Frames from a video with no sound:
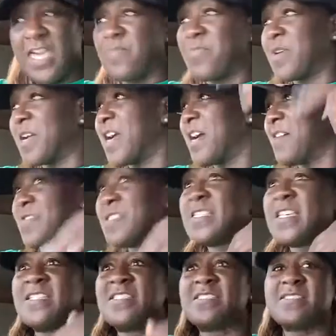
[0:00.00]
Camper
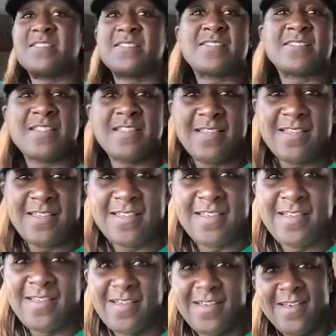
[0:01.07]
Conversations.
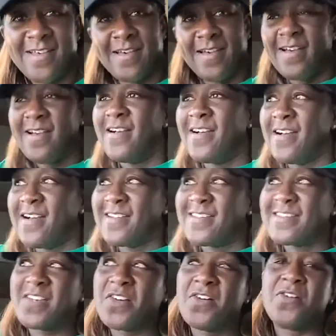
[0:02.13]

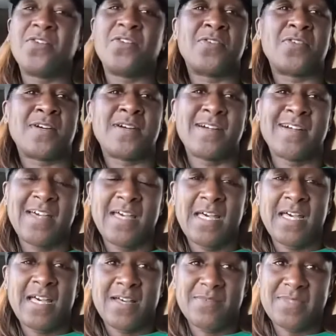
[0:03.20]
So
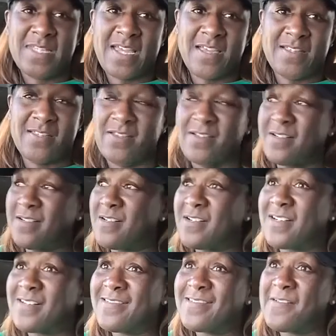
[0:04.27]
I'm tired, y'all.
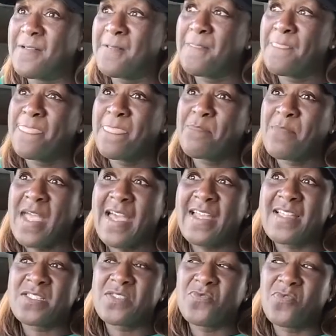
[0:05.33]

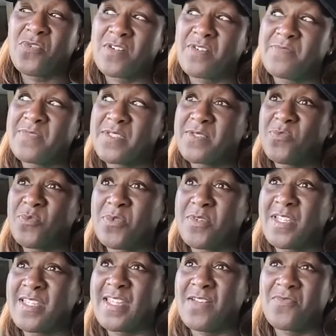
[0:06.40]
I actually woke up this
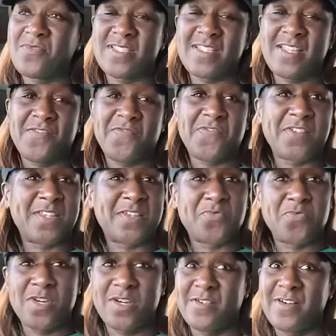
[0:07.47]
morning and I was not
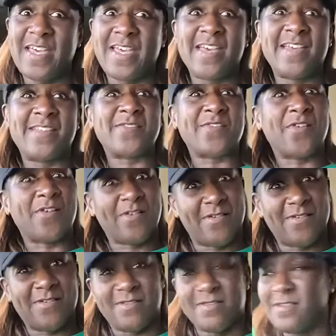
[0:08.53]
feeling well at
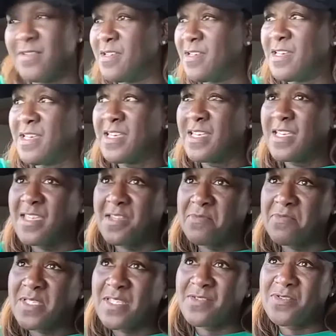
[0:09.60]
all. And
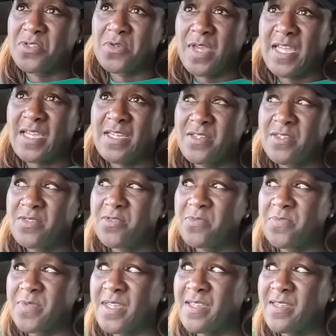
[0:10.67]
I'm still dragging a little
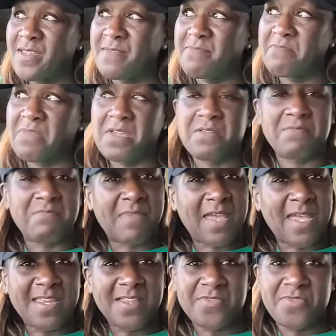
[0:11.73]
bit, but
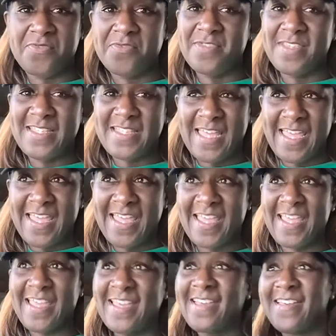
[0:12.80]
made it through the
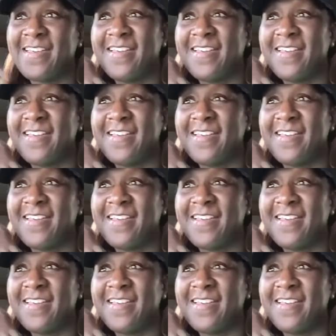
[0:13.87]
day.